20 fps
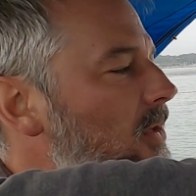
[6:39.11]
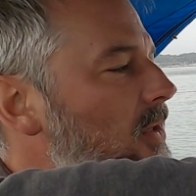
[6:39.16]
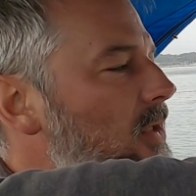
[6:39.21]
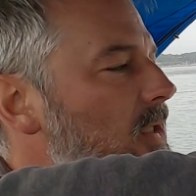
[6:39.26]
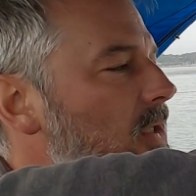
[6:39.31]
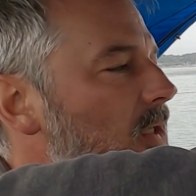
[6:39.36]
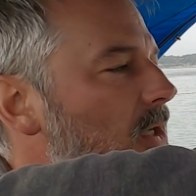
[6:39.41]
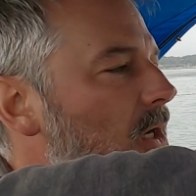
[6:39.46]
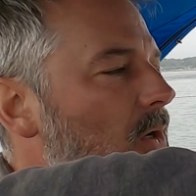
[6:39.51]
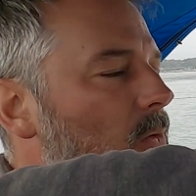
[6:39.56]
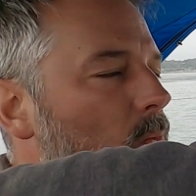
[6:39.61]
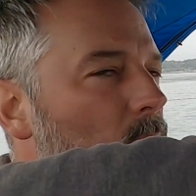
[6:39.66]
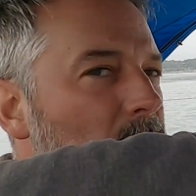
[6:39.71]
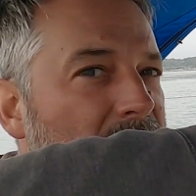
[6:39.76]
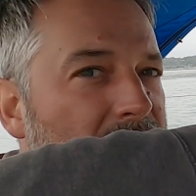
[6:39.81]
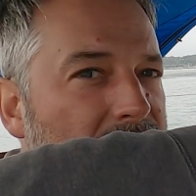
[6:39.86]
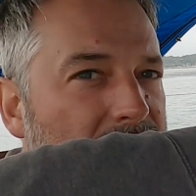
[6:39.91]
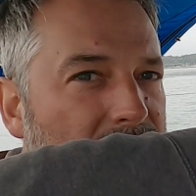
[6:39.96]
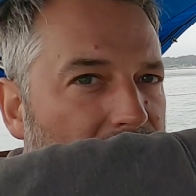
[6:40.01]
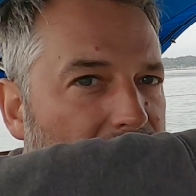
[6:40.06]
the
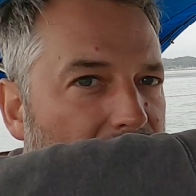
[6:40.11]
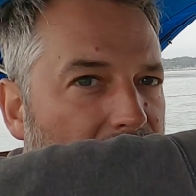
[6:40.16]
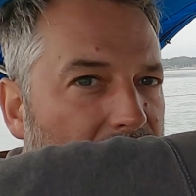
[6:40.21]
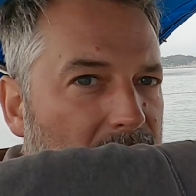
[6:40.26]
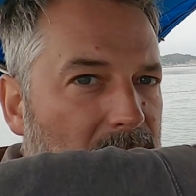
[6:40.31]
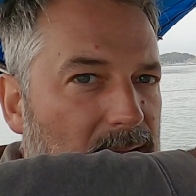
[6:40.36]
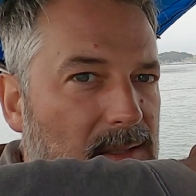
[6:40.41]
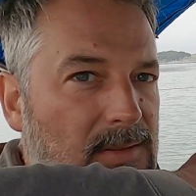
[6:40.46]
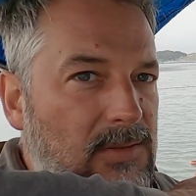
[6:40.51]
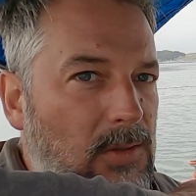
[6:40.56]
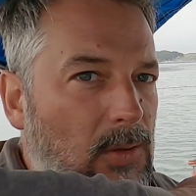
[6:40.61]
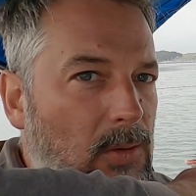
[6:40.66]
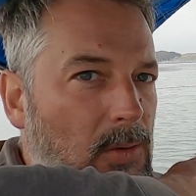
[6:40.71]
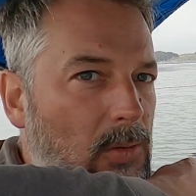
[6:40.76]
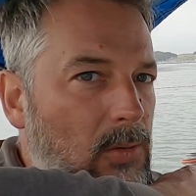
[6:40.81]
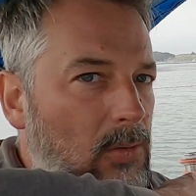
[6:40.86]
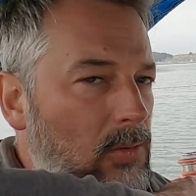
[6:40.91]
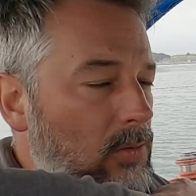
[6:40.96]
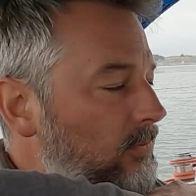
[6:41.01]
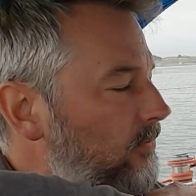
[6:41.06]
weakest link in this
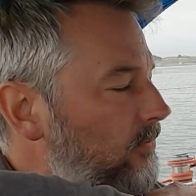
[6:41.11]
whole